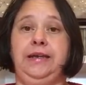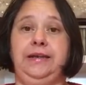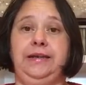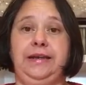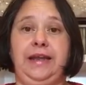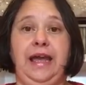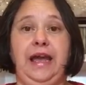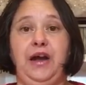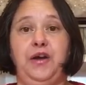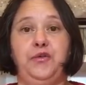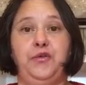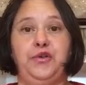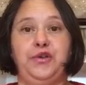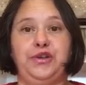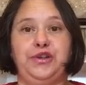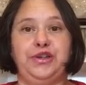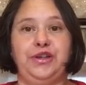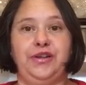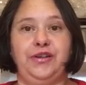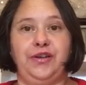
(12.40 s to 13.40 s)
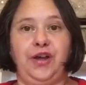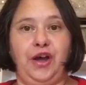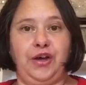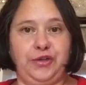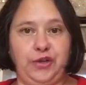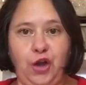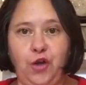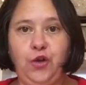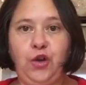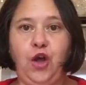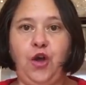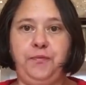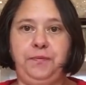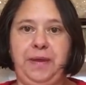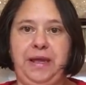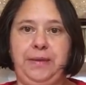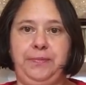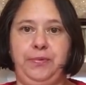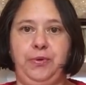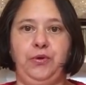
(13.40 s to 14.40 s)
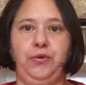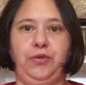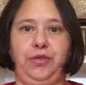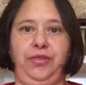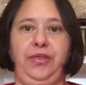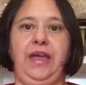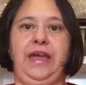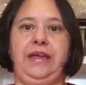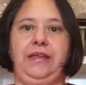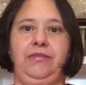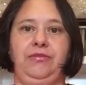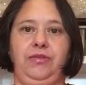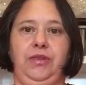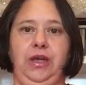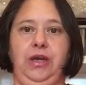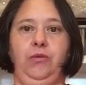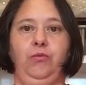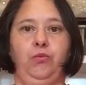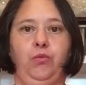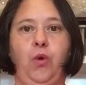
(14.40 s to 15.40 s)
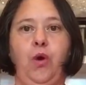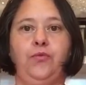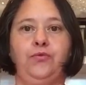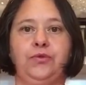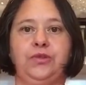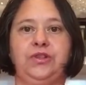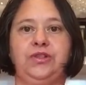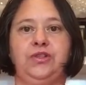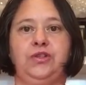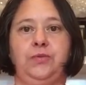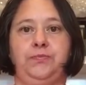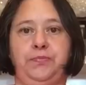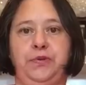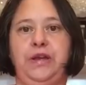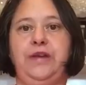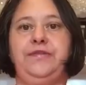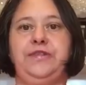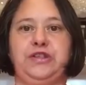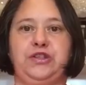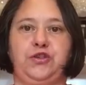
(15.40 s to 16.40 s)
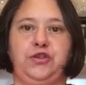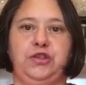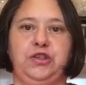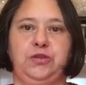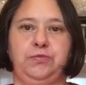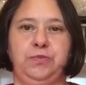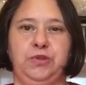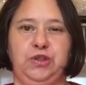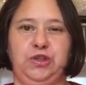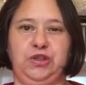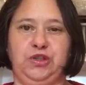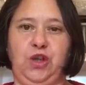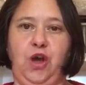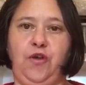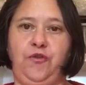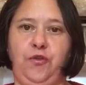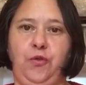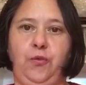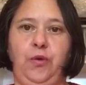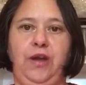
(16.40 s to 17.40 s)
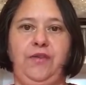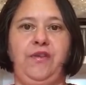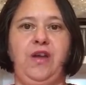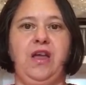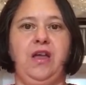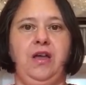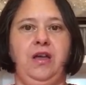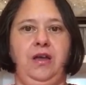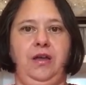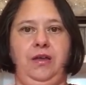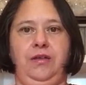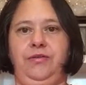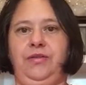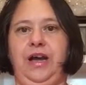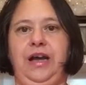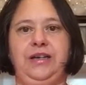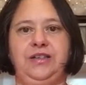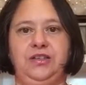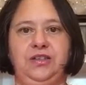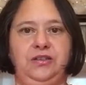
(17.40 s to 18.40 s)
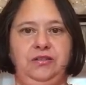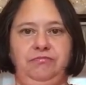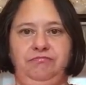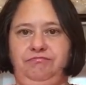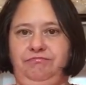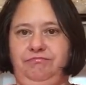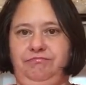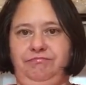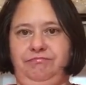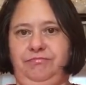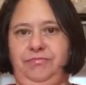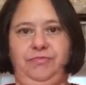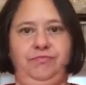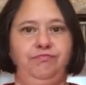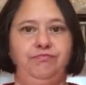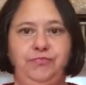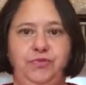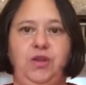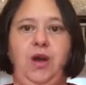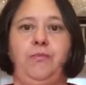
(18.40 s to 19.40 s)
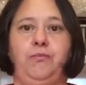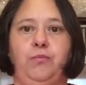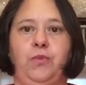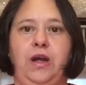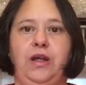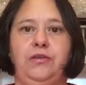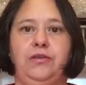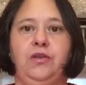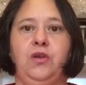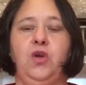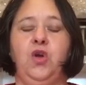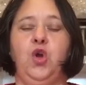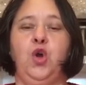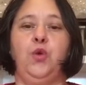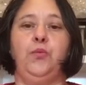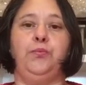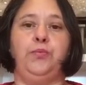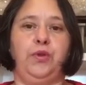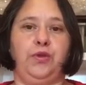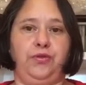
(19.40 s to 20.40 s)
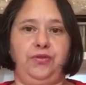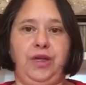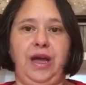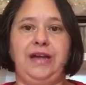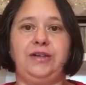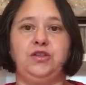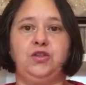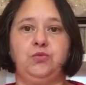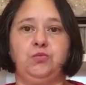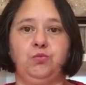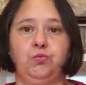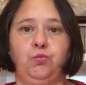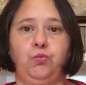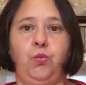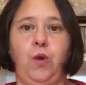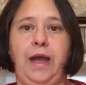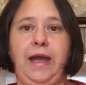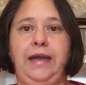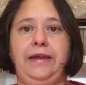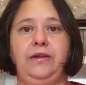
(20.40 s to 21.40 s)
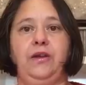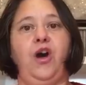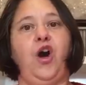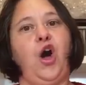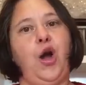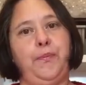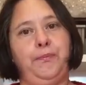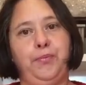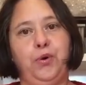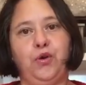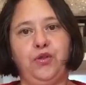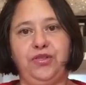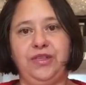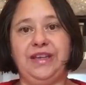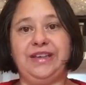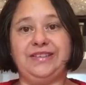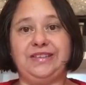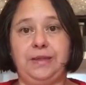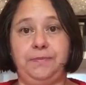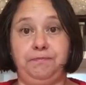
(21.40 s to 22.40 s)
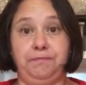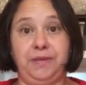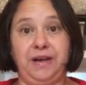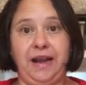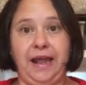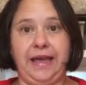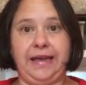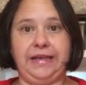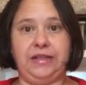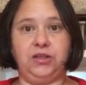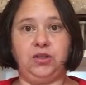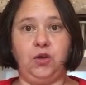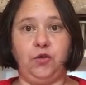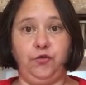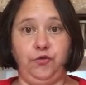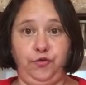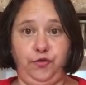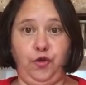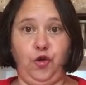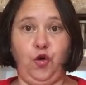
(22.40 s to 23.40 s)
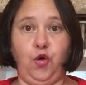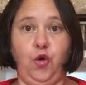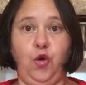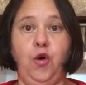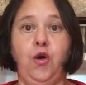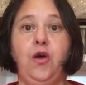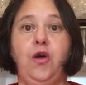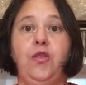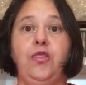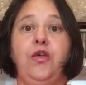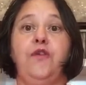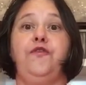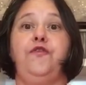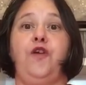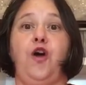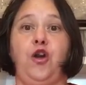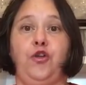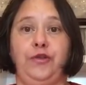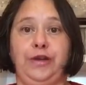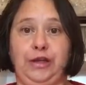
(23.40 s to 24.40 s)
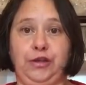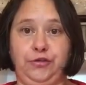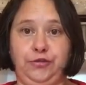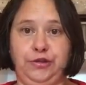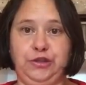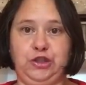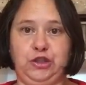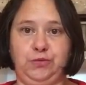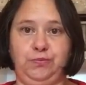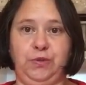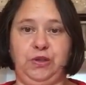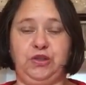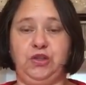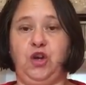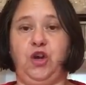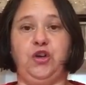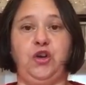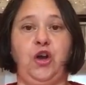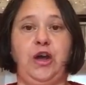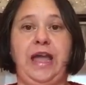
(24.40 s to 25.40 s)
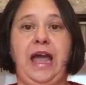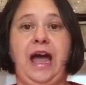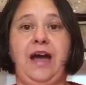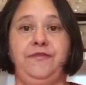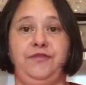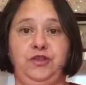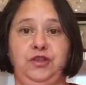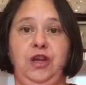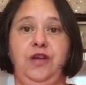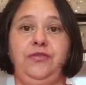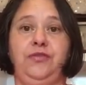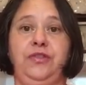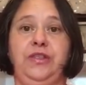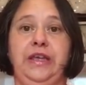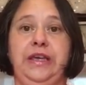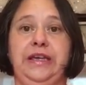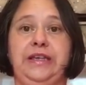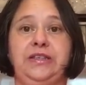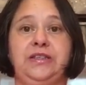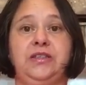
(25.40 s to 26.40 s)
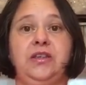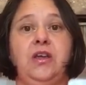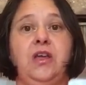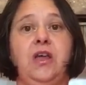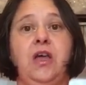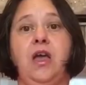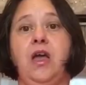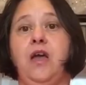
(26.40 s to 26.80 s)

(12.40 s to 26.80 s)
Now, I know a lot of people think that once the previous Christmas is over with, that's done with. But that's when I put things in place for the following Christmas. And I have done this